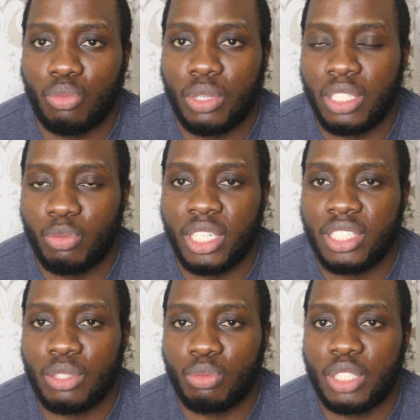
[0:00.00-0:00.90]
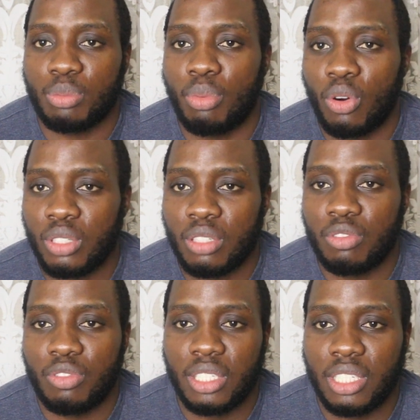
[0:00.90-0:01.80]
in relation with sport,
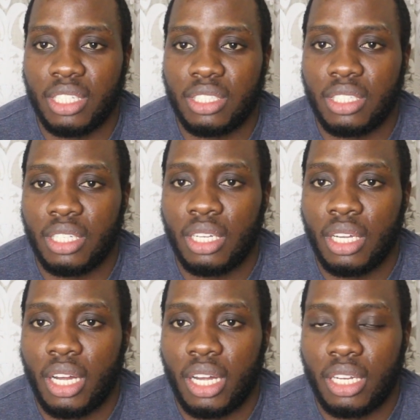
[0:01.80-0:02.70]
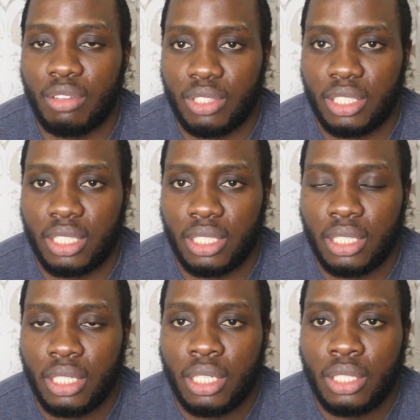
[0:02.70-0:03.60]
fitness, and everything.
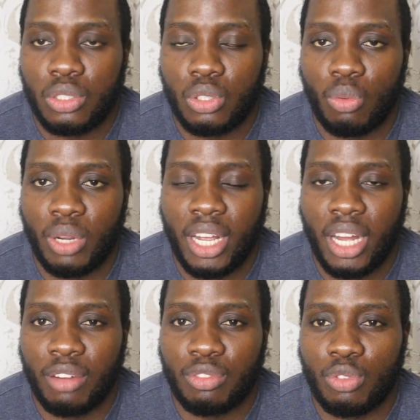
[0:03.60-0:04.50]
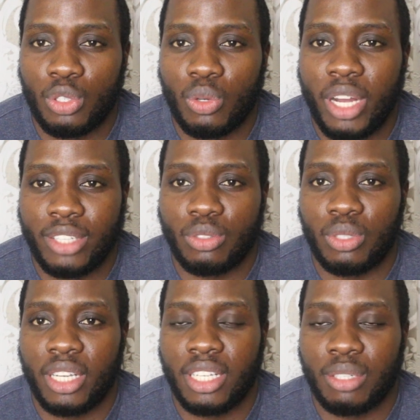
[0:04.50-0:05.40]
So what I have for you guys
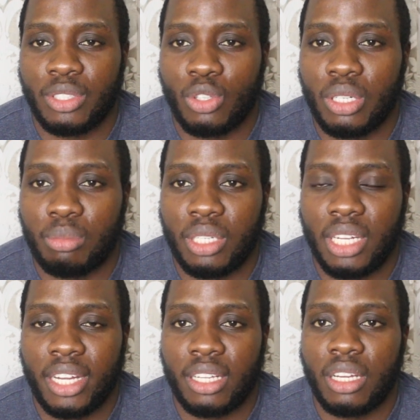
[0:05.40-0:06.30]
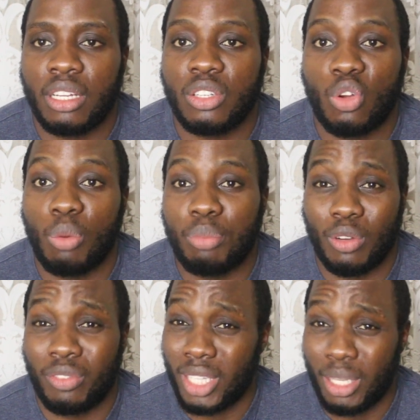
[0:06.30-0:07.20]
today is going to be like a couple
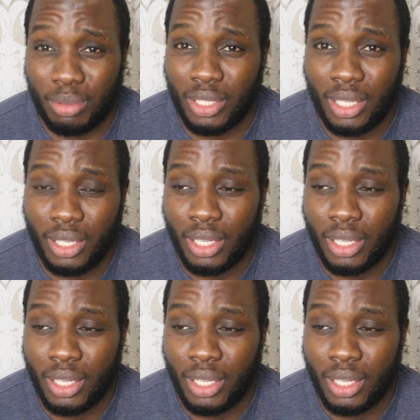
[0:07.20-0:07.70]
of tips.